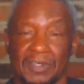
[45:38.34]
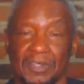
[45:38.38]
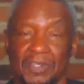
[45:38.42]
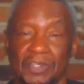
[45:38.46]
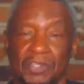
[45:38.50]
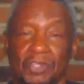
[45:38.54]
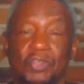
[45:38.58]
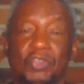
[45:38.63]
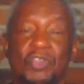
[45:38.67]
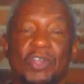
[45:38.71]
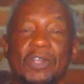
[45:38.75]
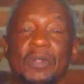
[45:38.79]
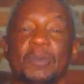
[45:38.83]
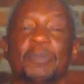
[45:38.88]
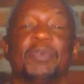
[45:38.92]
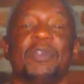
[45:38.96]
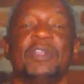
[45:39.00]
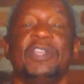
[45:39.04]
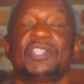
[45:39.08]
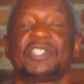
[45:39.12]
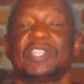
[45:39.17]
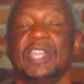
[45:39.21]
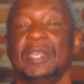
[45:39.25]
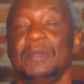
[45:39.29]
you don't
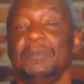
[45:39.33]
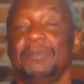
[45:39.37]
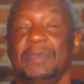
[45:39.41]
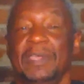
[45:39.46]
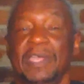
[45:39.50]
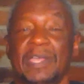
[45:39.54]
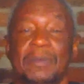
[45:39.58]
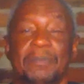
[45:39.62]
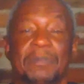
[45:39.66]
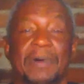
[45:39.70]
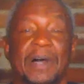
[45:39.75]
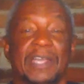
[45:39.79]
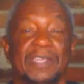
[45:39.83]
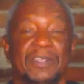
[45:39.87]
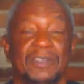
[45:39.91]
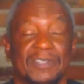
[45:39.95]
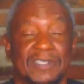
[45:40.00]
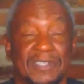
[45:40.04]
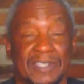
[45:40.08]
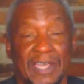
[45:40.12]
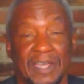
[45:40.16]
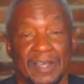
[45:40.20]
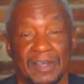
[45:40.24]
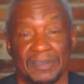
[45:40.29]
appreciate being by
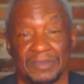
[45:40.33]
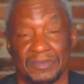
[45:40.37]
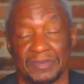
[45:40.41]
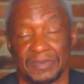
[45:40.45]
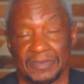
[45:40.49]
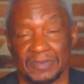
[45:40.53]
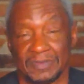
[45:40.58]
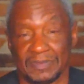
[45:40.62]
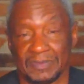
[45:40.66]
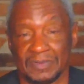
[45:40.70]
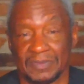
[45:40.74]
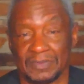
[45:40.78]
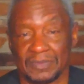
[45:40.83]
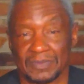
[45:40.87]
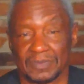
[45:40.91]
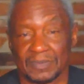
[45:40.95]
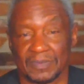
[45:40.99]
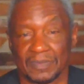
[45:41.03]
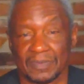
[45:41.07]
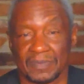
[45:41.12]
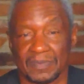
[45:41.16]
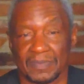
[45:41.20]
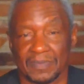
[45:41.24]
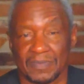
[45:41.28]
yourself.
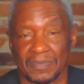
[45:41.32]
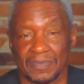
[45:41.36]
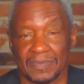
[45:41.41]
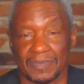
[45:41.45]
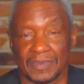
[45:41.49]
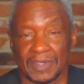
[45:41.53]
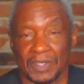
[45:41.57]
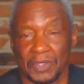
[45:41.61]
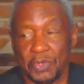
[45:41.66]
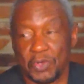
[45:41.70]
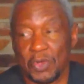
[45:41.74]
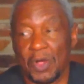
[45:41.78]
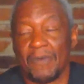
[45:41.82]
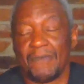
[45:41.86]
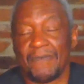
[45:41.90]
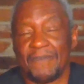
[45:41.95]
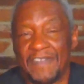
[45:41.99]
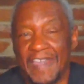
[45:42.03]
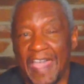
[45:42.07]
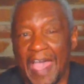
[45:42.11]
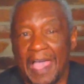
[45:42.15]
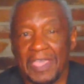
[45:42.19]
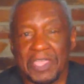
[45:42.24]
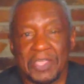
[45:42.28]
You don't
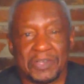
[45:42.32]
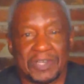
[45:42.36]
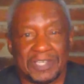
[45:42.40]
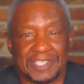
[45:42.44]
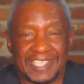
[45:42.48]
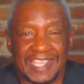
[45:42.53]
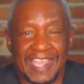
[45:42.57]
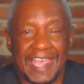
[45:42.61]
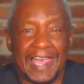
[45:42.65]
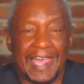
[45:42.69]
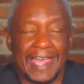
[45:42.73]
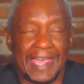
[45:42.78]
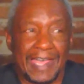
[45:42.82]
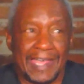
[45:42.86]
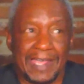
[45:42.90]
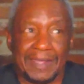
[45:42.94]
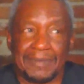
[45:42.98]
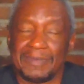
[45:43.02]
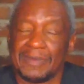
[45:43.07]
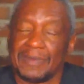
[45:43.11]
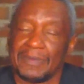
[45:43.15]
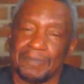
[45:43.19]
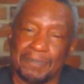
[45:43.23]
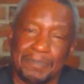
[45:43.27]
value the time
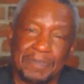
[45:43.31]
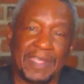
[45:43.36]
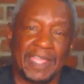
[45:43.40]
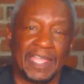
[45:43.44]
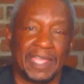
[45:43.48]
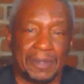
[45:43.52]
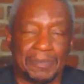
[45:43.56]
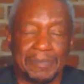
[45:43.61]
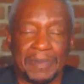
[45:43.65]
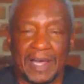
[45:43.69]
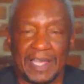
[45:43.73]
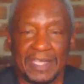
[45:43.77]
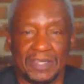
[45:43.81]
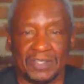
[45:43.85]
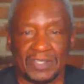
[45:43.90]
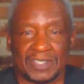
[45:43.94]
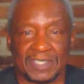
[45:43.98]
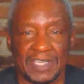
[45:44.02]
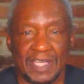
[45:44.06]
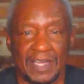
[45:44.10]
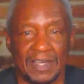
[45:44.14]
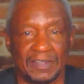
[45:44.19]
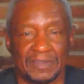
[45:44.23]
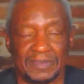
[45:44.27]
being by
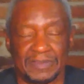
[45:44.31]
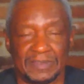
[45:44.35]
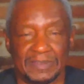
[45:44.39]
yourself.